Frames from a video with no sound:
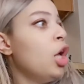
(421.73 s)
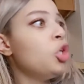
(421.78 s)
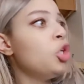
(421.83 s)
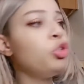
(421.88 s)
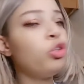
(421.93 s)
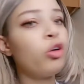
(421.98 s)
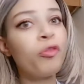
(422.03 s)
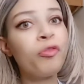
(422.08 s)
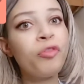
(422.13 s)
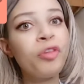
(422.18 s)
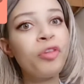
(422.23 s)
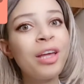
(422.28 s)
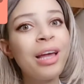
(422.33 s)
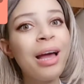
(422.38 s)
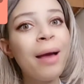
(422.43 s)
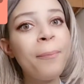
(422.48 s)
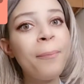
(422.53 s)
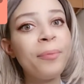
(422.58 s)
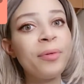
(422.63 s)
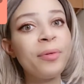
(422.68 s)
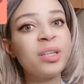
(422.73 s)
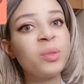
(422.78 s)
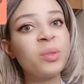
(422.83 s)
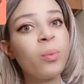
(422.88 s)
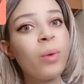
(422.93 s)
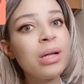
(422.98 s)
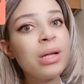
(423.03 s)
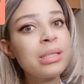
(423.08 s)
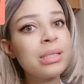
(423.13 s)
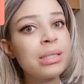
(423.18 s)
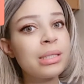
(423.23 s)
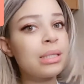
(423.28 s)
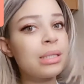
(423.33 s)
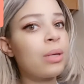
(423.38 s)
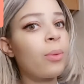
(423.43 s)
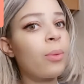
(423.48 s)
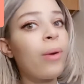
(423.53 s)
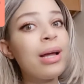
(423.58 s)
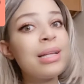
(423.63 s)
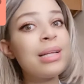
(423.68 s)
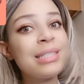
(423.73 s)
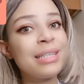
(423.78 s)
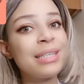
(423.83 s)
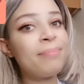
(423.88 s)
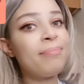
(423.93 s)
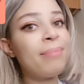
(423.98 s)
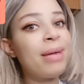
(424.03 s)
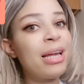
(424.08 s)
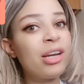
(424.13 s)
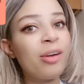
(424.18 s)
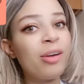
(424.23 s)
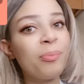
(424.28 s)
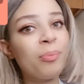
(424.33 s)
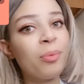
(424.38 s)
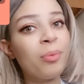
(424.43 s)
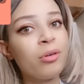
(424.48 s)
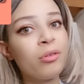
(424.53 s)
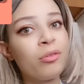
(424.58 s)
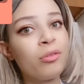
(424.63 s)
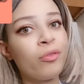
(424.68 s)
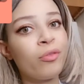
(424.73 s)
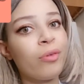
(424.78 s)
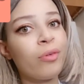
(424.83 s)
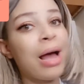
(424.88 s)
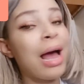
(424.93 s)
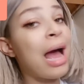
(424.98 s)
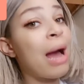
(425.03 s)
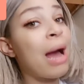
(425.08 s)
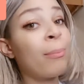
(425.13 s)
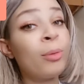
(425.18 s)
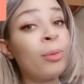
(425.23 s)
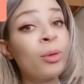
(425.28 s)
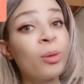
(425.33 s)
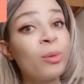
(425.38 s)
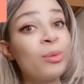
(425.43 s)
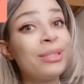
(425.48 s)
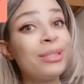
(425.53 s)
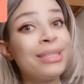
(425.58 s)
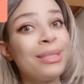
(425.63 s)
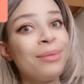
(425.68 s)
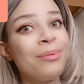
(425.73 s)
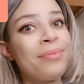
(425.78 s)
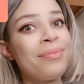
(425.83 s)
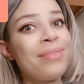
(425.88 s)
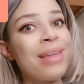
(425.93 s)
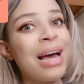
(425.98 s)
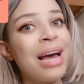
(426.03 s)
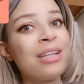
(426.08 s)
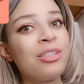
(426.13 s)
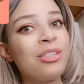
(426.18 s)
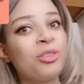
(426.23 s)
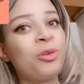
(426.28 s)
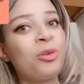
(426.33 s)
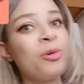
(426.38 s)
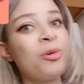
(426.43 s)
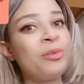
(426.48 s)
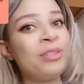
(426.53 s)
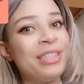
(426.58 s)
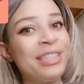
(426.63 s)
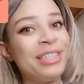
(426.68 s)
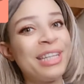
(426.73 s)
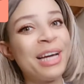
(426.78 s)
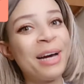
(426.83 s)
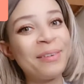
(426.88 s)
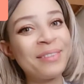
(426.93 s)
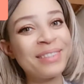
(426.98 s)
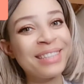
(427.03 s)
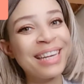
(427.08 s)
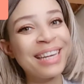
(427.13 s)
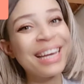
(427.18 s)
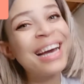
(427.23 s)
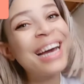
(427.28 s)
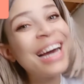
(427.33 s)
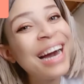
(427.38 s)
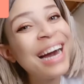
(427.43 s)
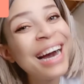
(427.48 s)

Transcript: Your fingerprint, what is it made up of? I'm not going to tell you that. Go read it out. Don't